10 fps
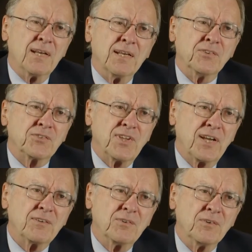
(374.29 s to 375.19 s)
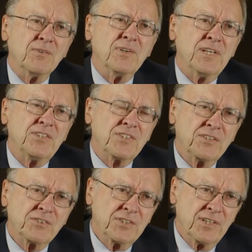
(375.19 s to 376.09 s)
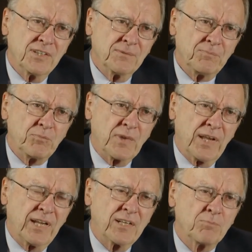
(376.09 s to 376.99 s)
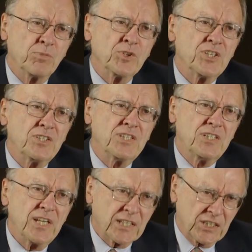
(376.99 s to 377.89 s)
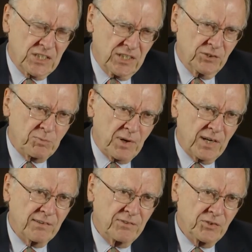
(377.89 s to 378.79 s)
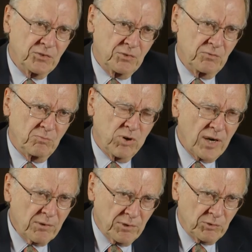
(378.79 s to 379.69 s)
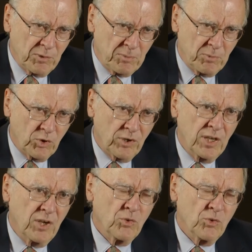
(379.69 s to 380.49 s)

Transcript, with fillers: Instead, each engineer had to predict, as part of his progress report,